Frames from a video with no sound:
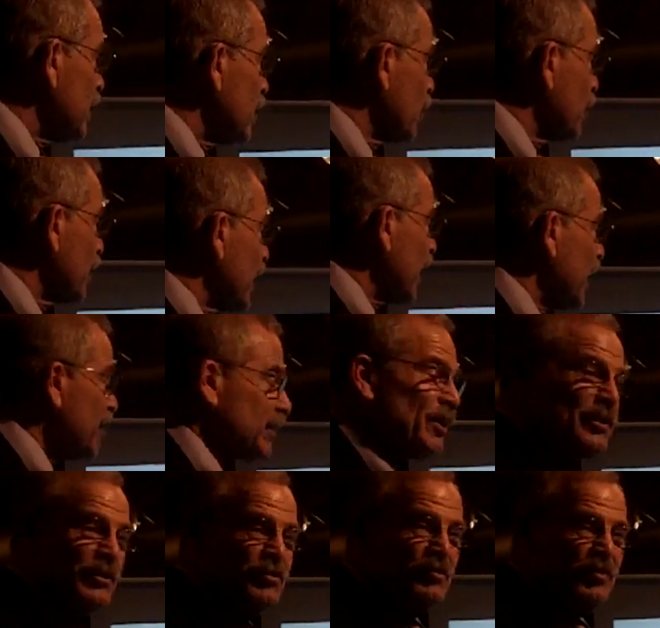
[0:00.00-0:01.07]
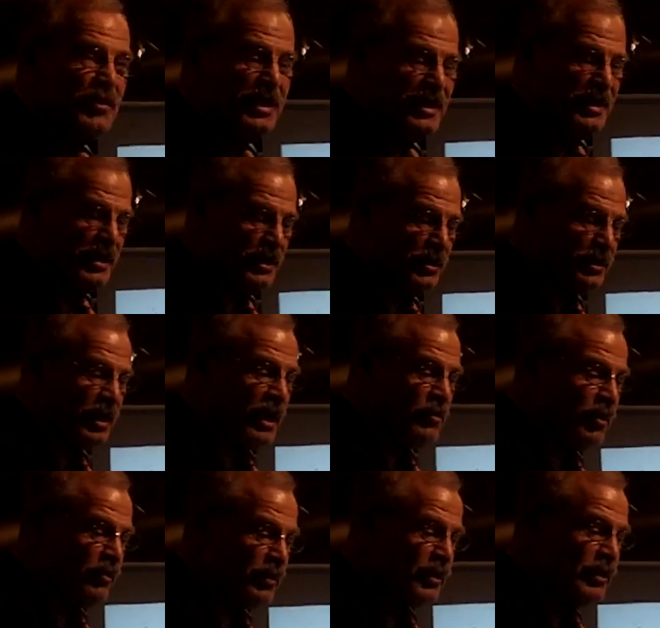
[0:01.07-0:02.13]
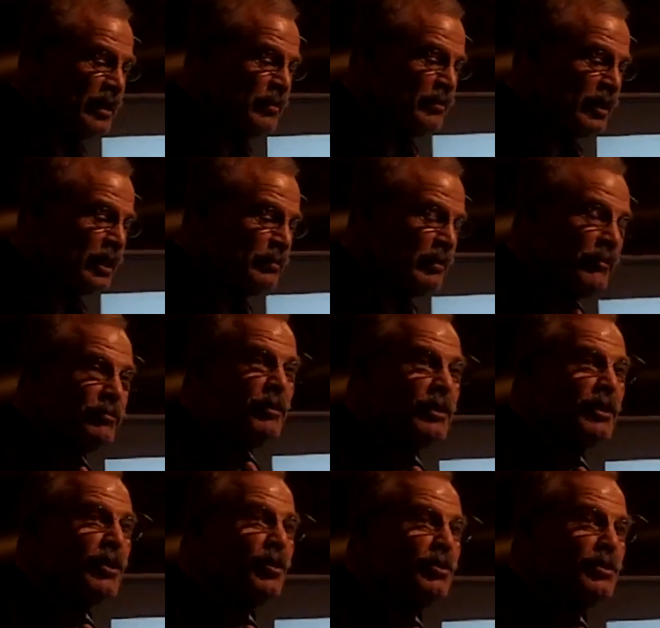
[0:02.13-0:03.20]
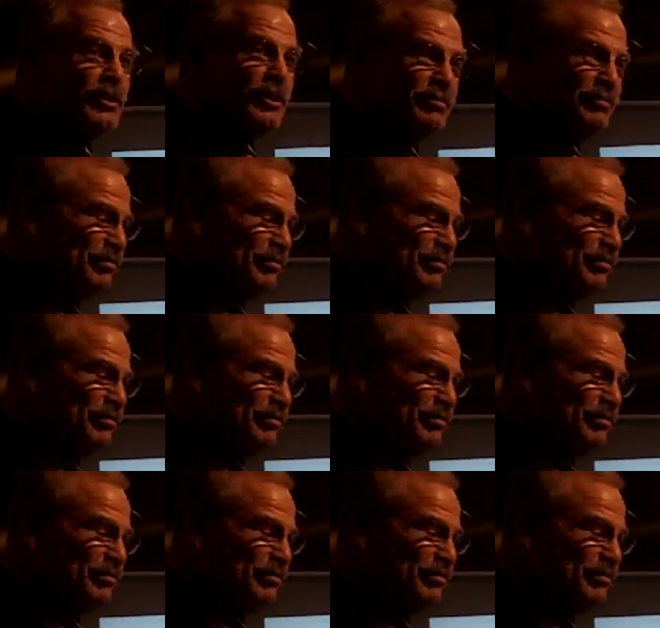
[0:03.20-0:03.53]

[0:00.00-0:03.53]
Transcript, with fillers: didn't know he had came over to see him to get him up for a loan.